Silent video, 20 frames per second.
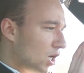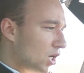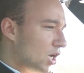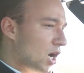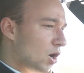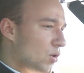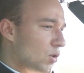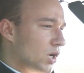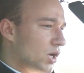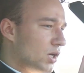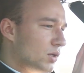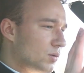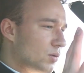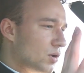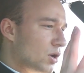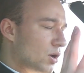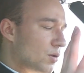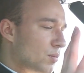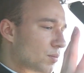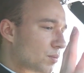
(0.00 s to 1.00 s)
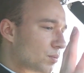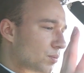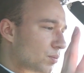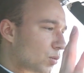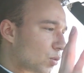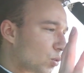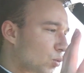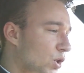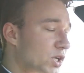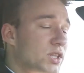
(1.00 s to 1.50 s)
Now,
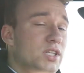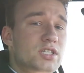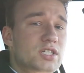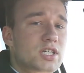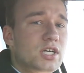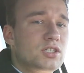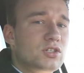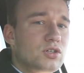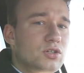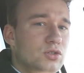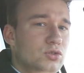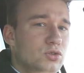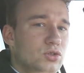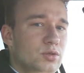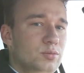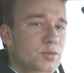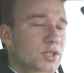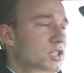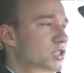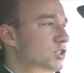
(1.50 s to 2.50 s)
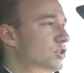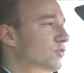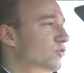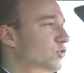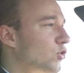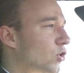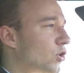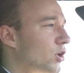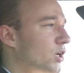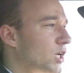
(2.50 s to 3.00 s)
with the 600 Newton meters of
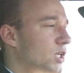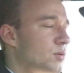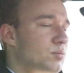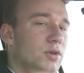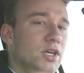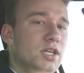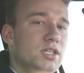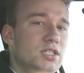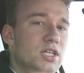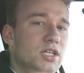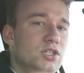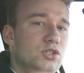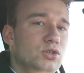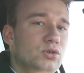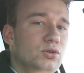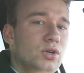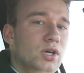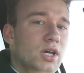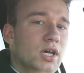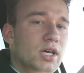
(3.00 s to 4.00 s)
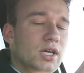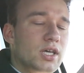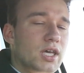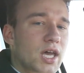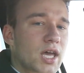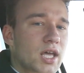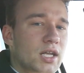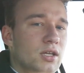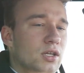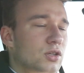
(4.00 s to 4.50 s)
torque, it means that you
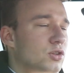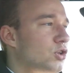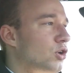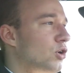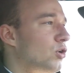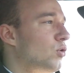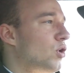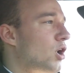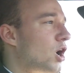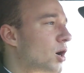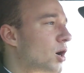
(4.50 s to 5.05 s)
can tow